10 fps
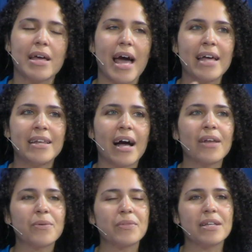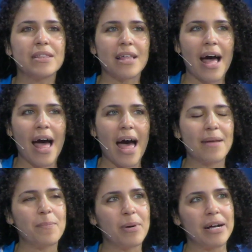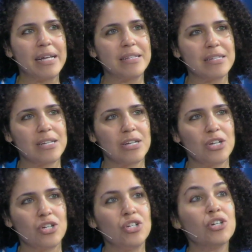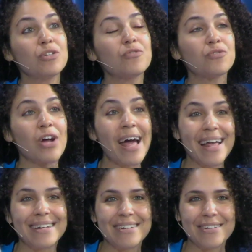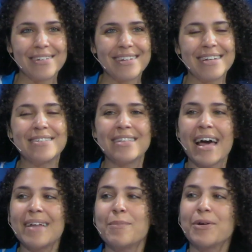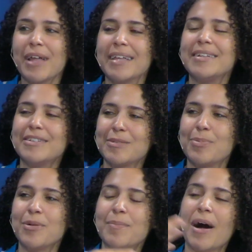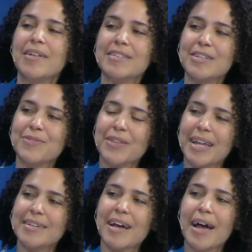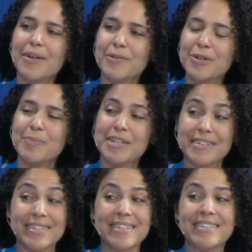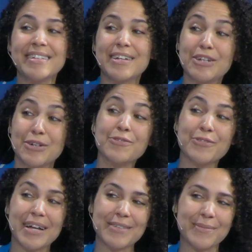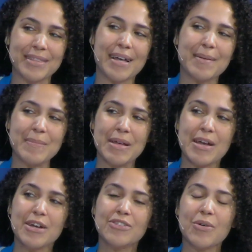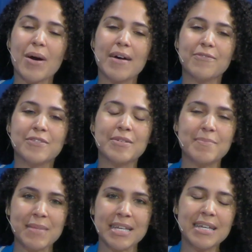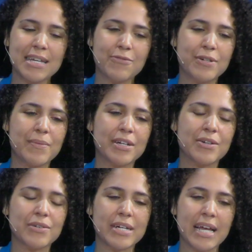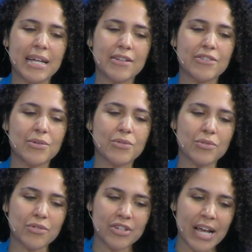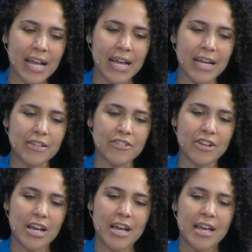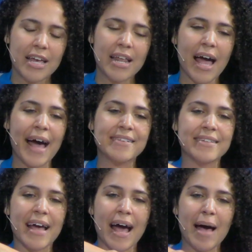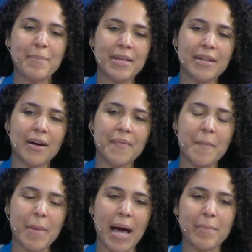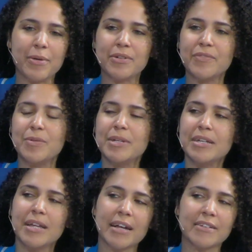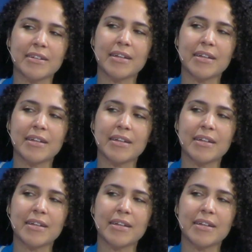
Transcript: And not only that, but your friend is then more likely to support policies for that entire group because they see that you're friends with them. So to me, if we want to create social change, it has to happen on the backbone of human connection.